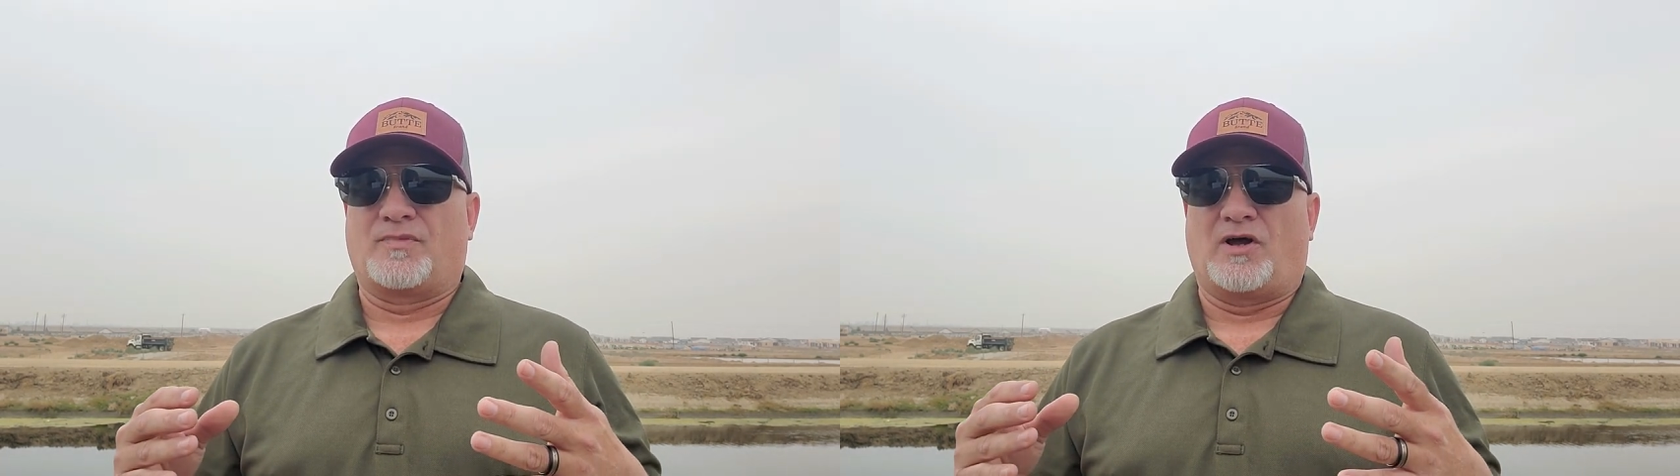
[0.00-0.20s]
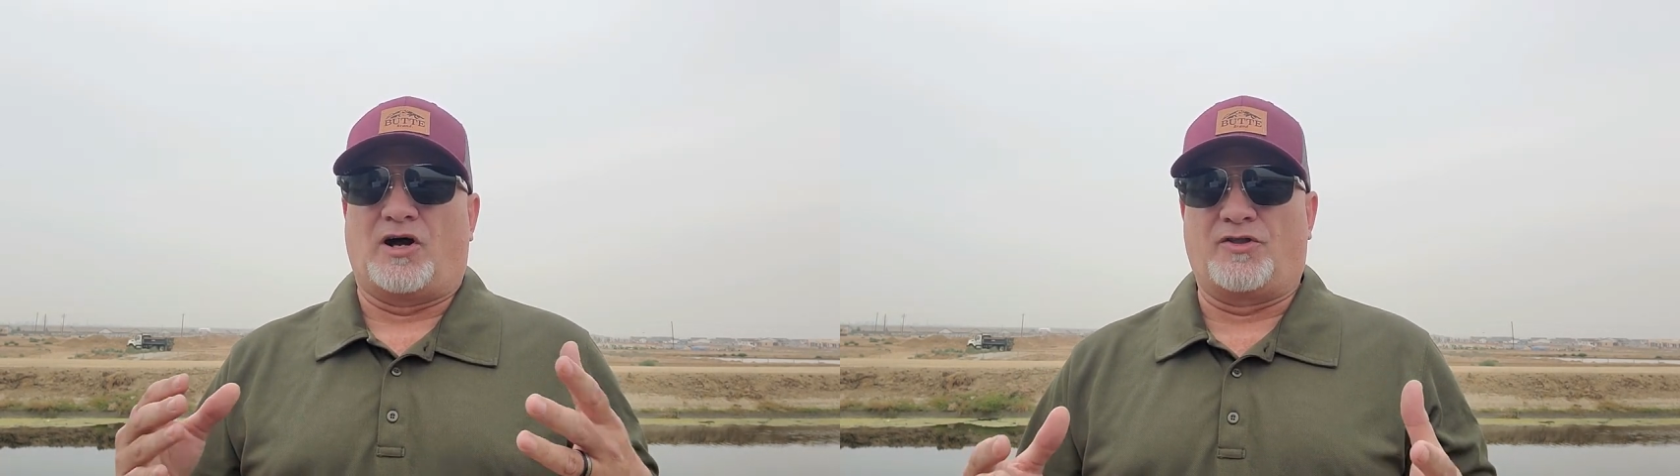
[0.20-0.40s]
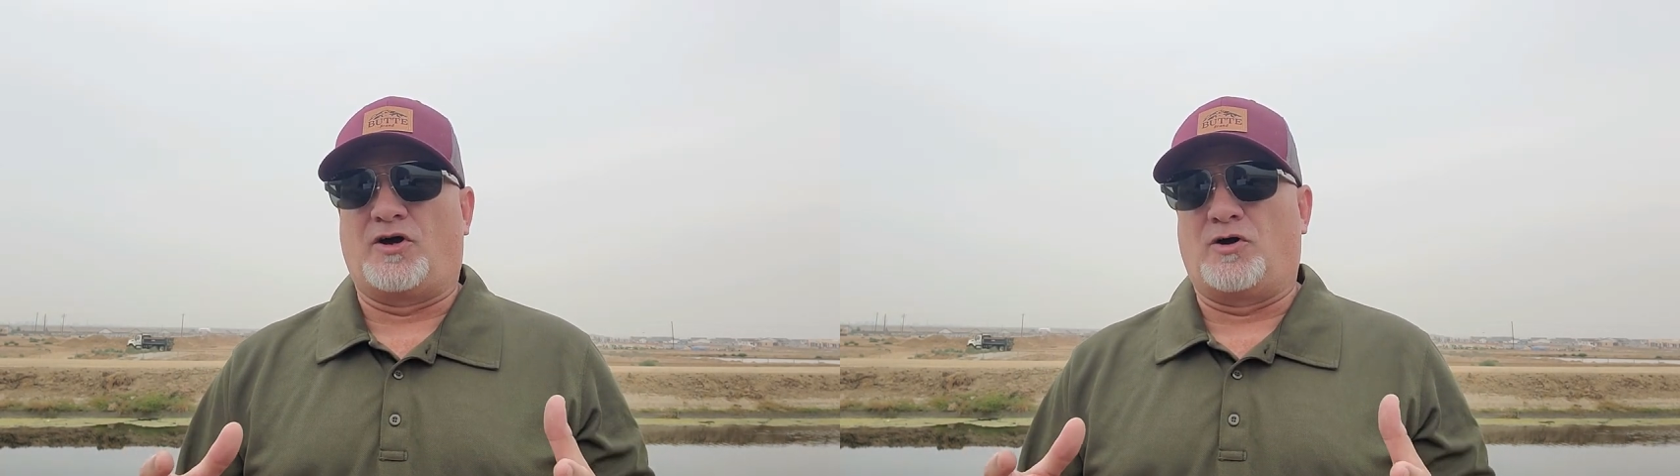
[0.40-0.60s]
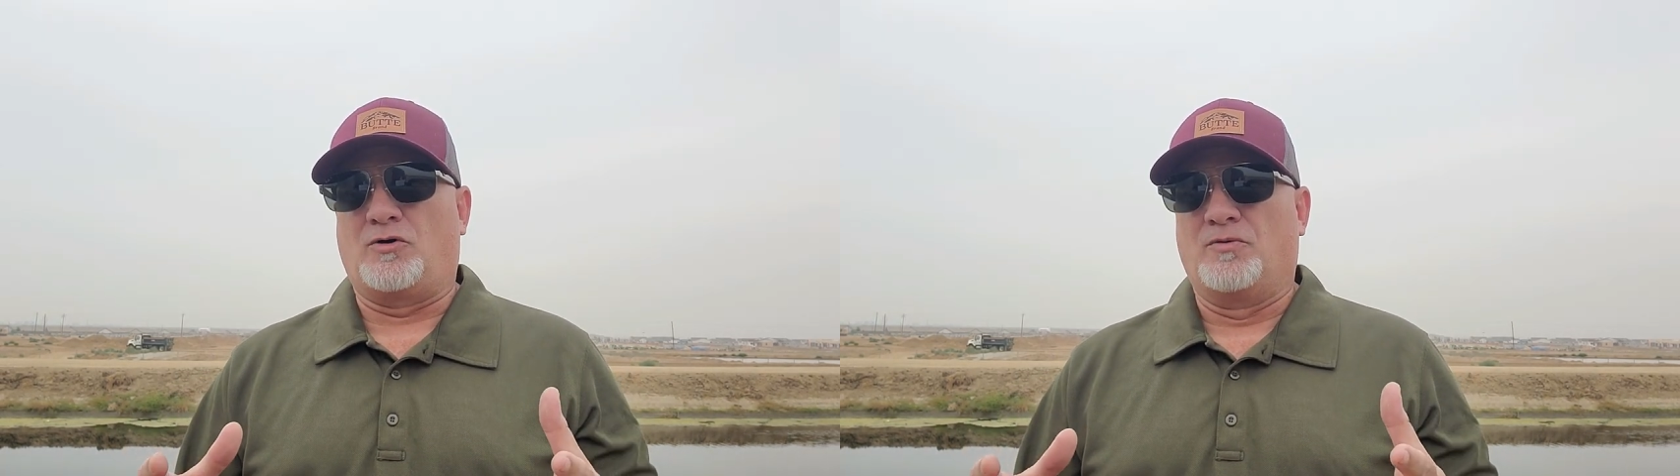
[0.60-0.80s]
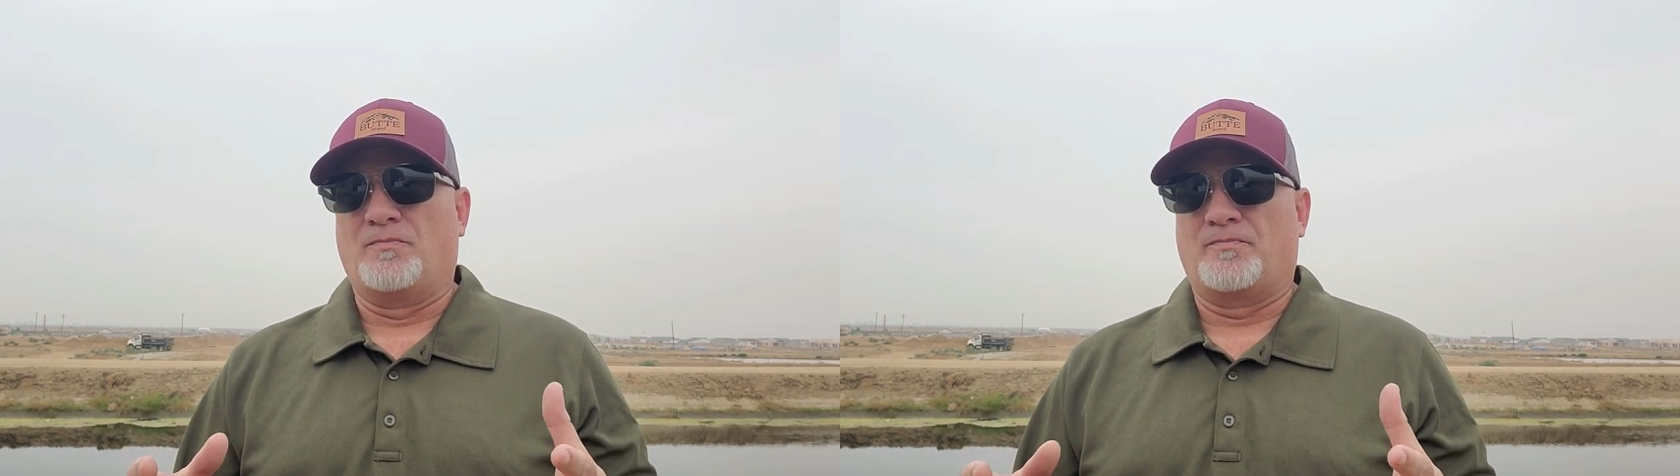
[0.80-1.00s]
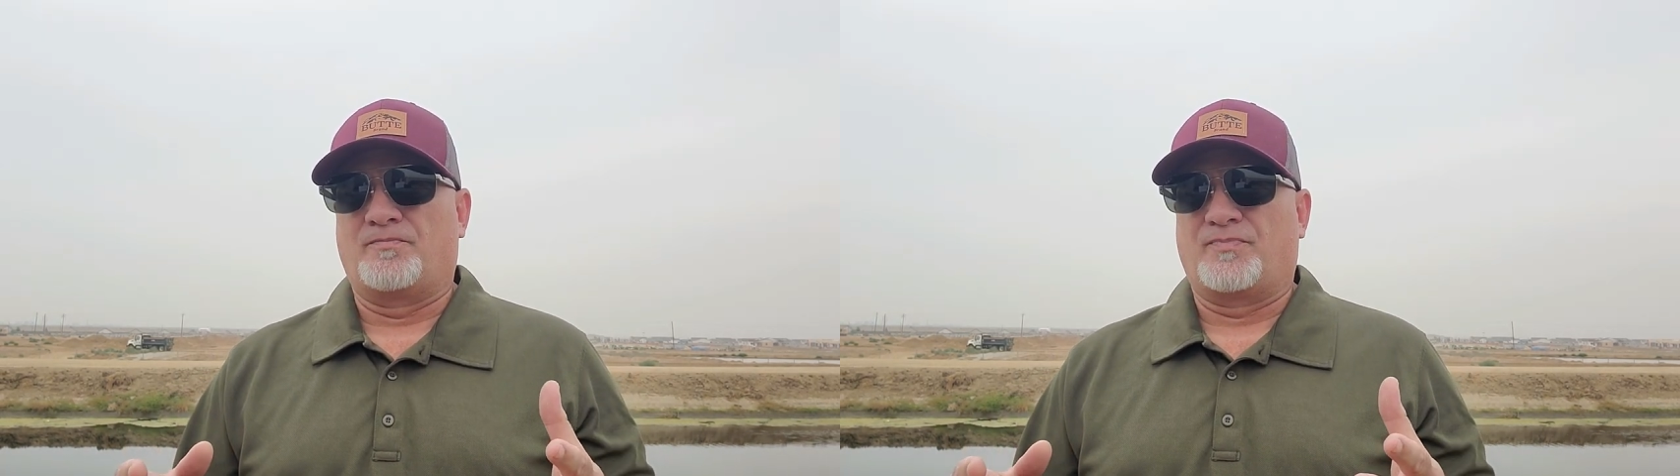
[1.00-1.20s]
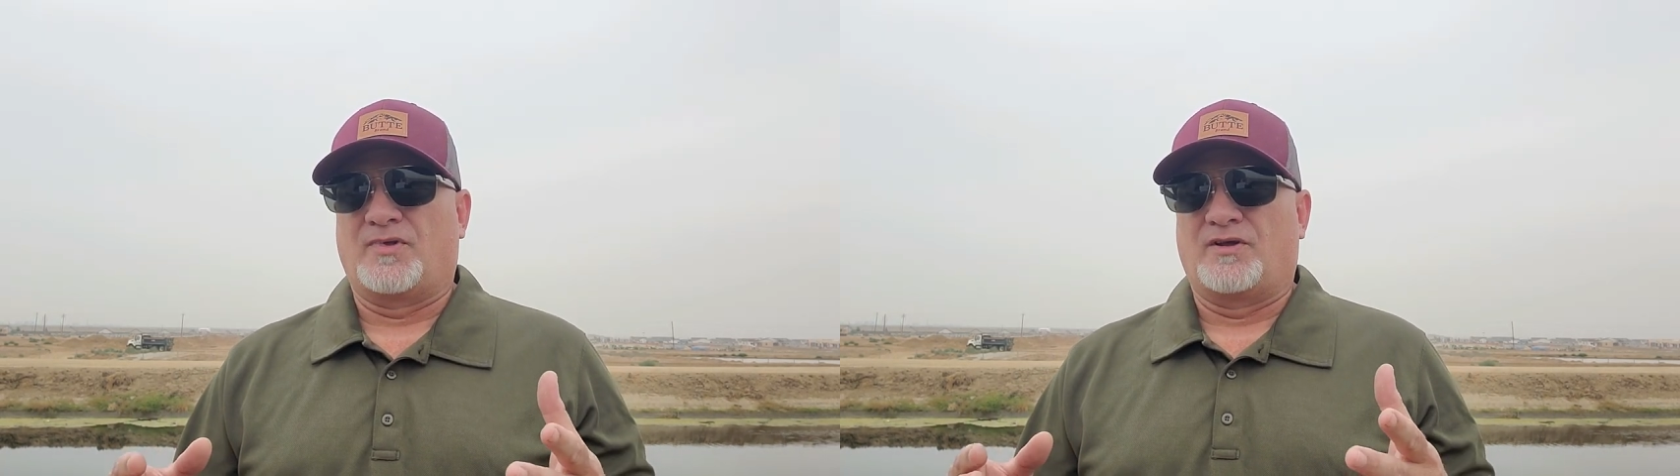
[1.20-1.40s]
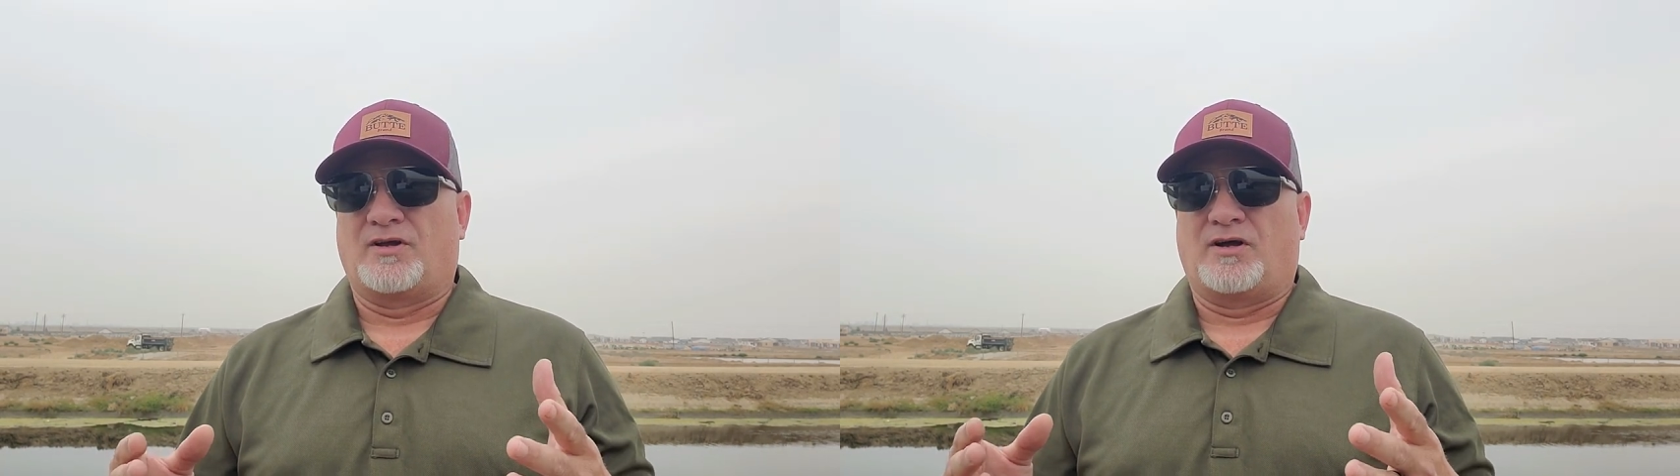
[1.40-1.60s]
although
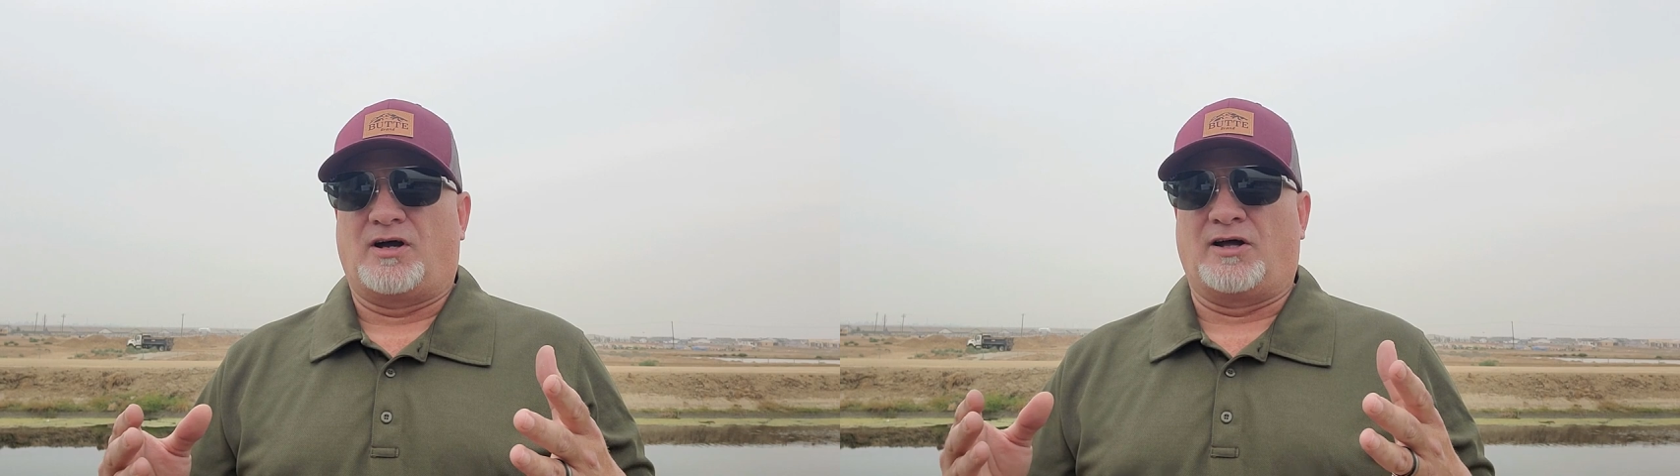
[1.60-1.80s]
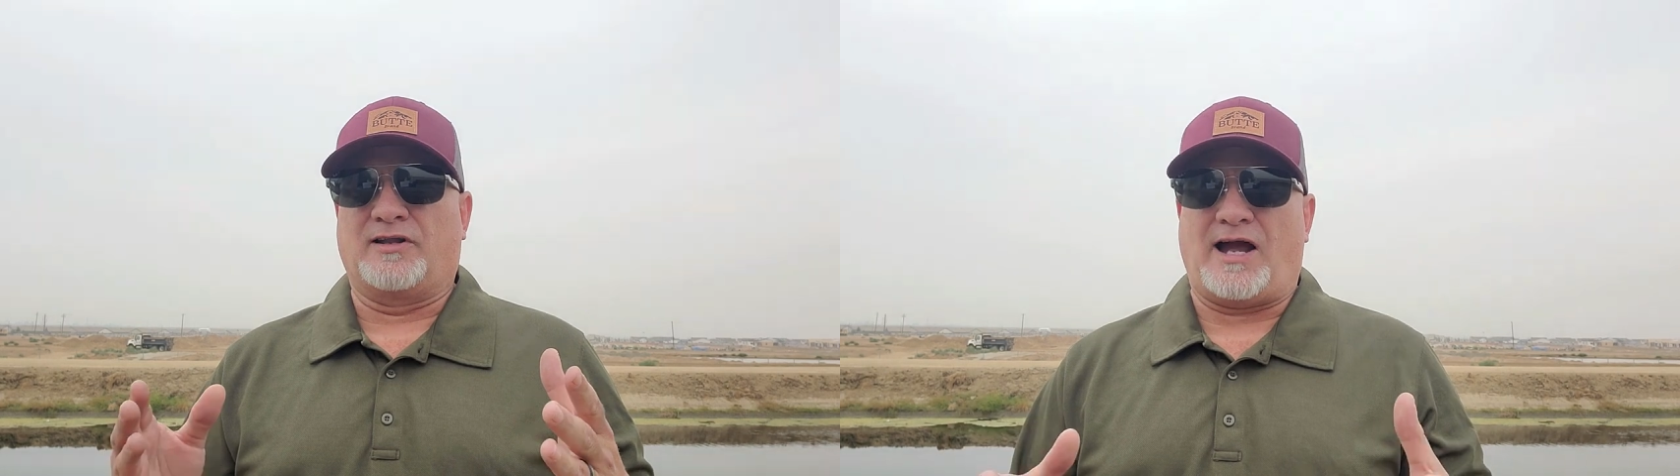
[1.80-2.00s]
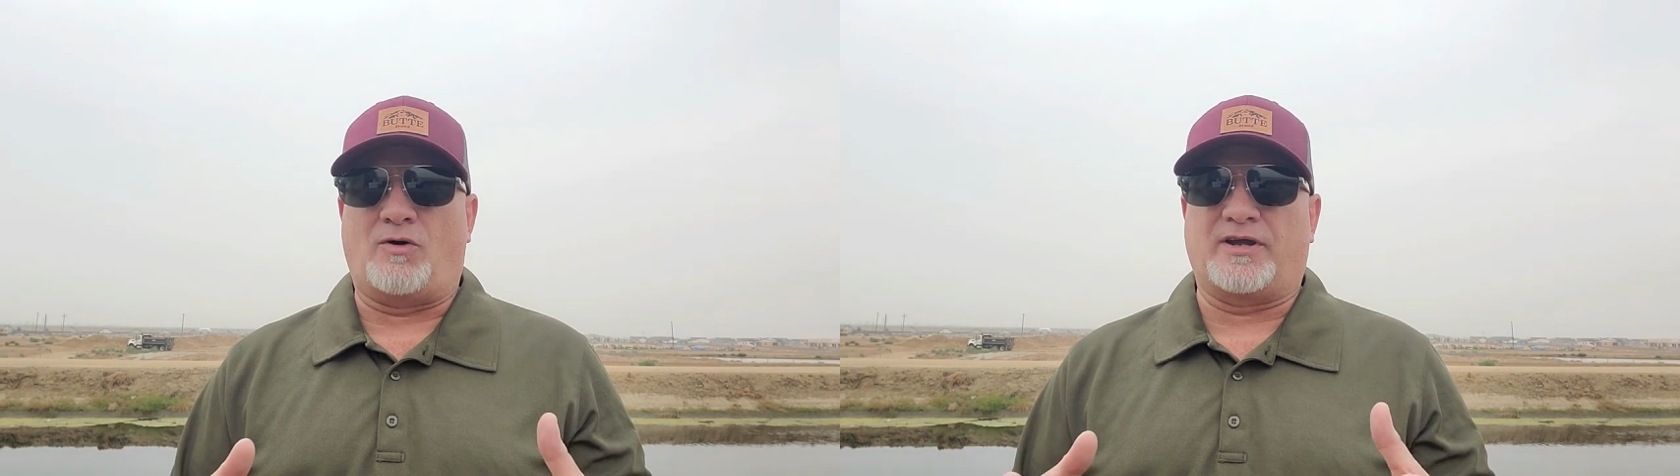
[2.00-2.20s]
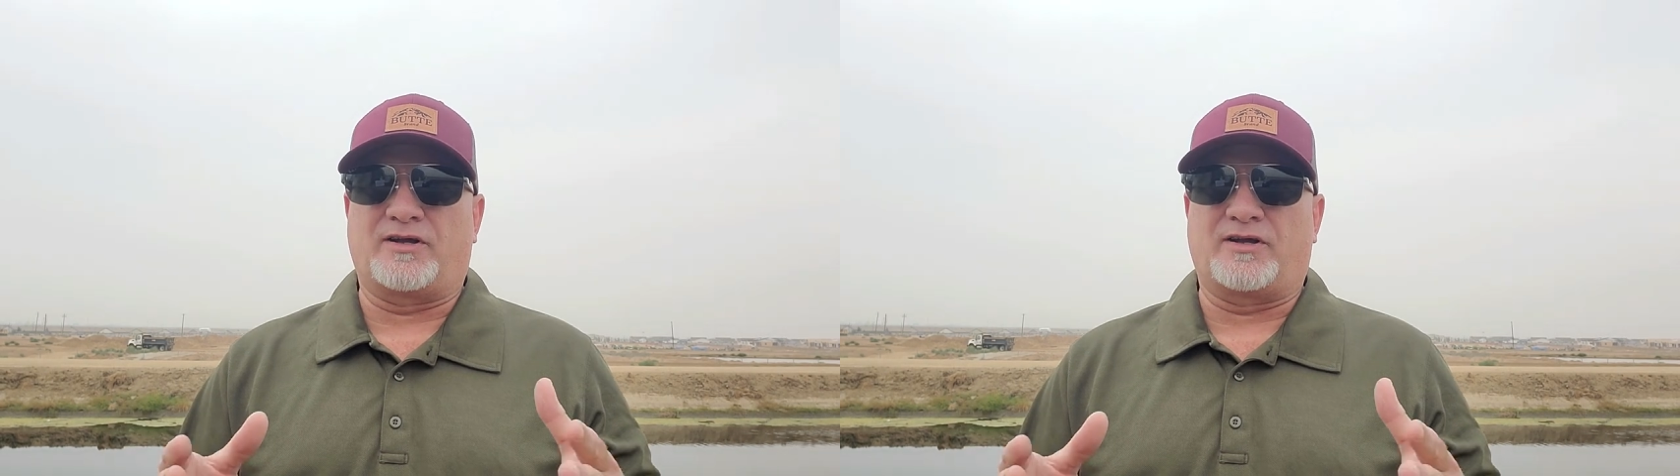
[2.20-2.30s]
allowing